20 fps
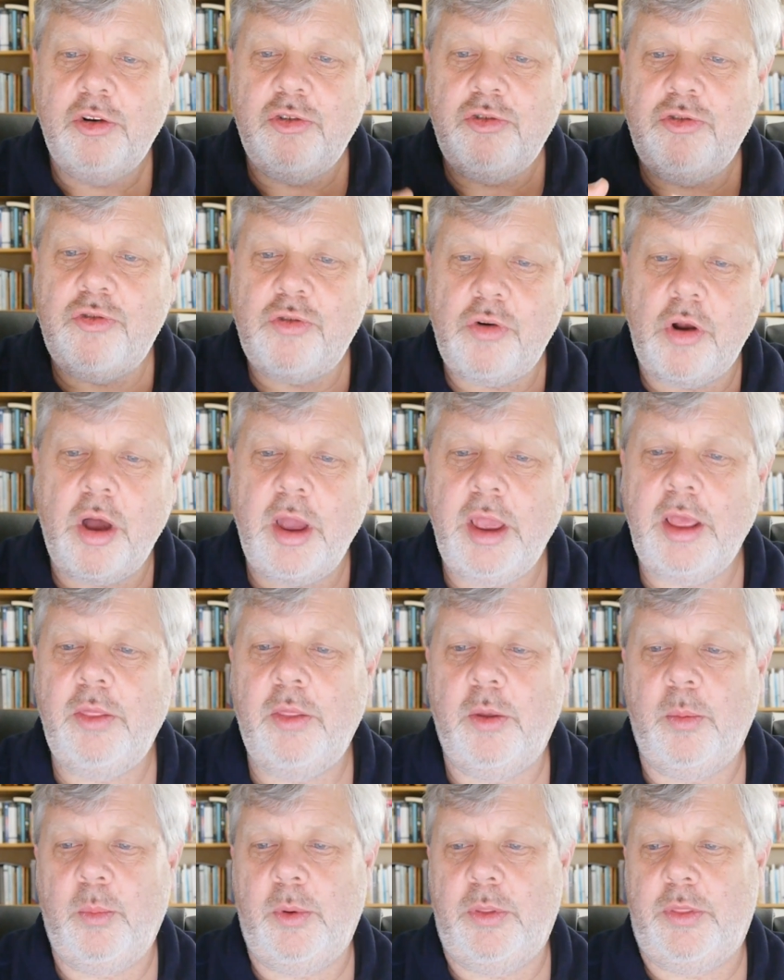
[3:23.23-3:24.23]
drying
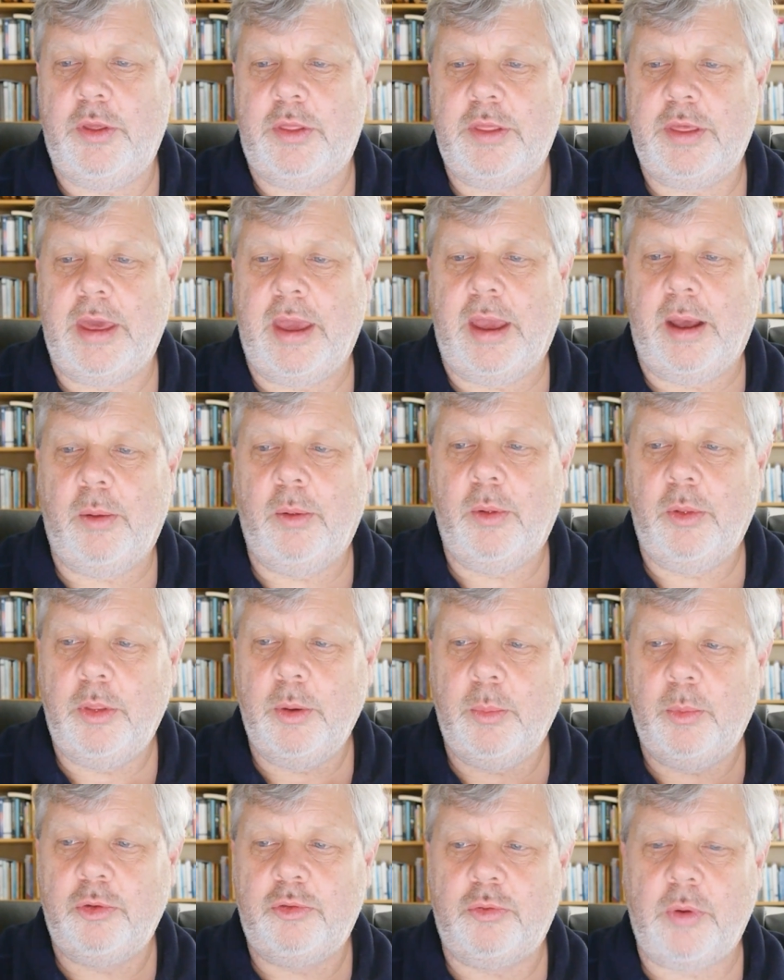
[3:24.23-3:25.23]
them with the towel
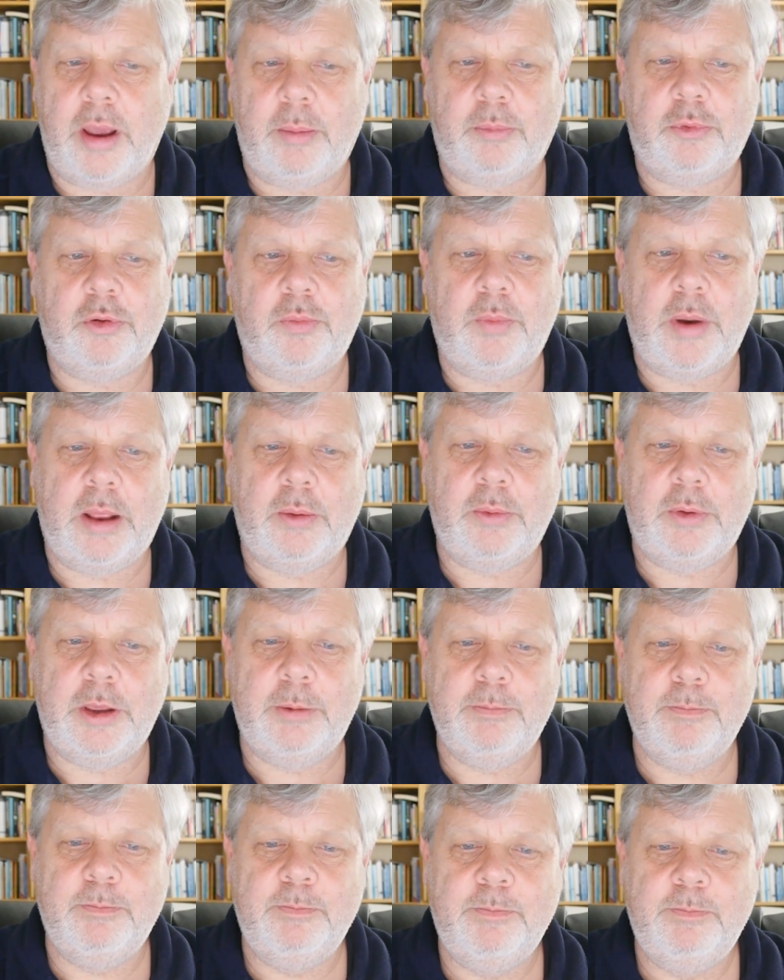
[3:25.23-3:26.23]
that was wrapped around
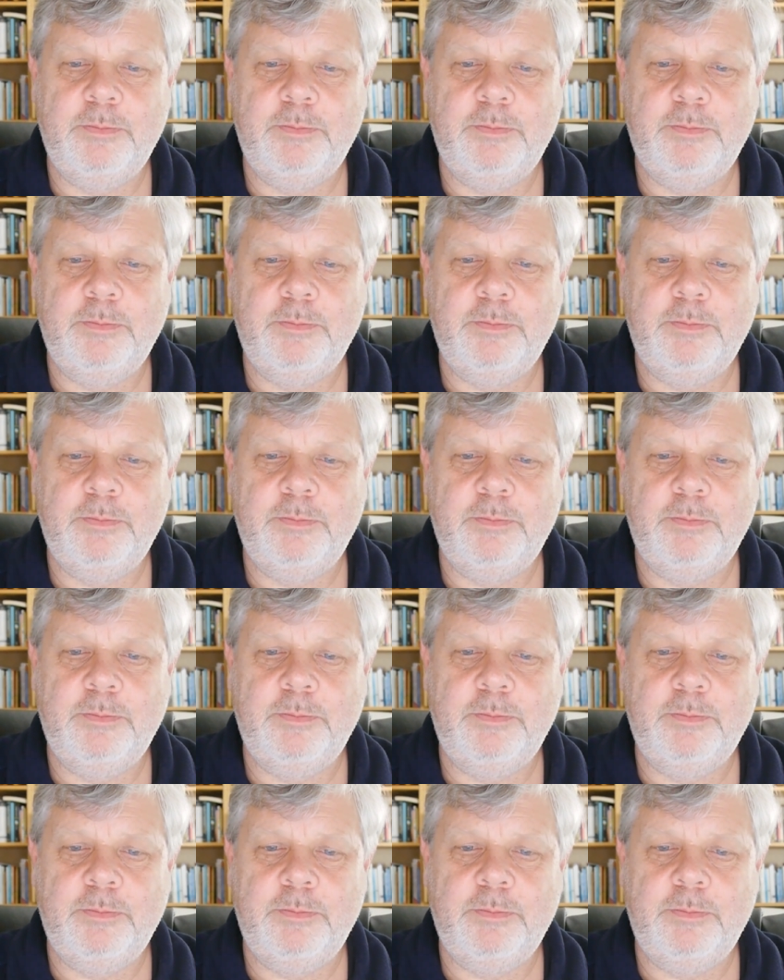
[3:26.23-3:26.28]
him.